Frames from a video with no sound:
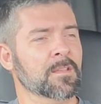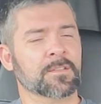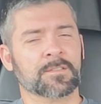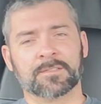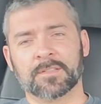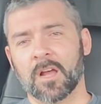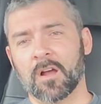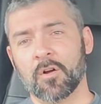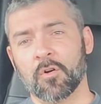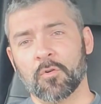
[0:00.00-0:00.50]

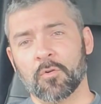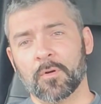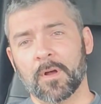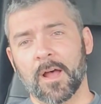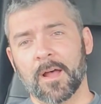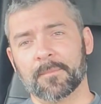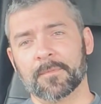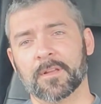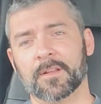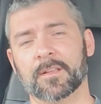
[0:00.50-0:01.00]
So
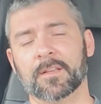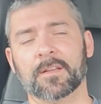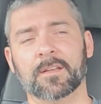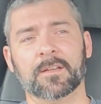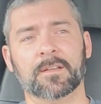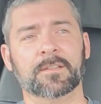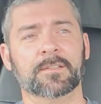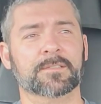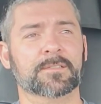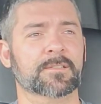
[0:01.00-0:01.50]
I'm
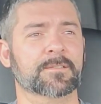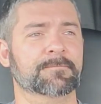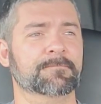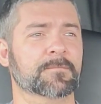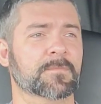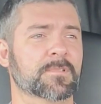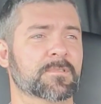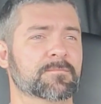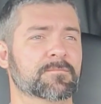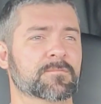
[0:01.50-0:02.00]
gonna
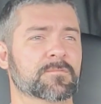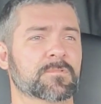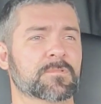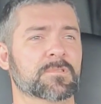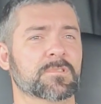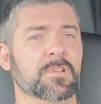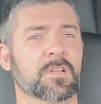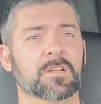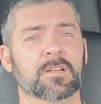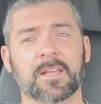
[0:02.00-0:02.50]

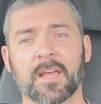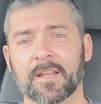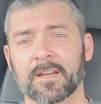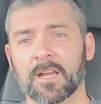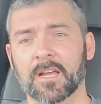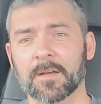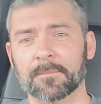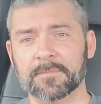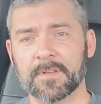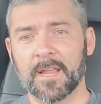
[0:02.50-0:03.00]

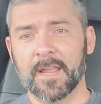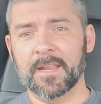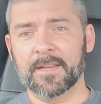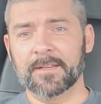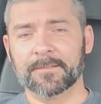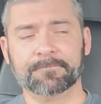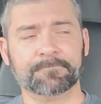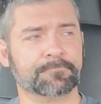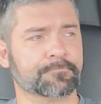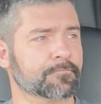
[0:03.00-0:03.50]
kind of
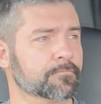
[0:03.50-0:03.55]
update.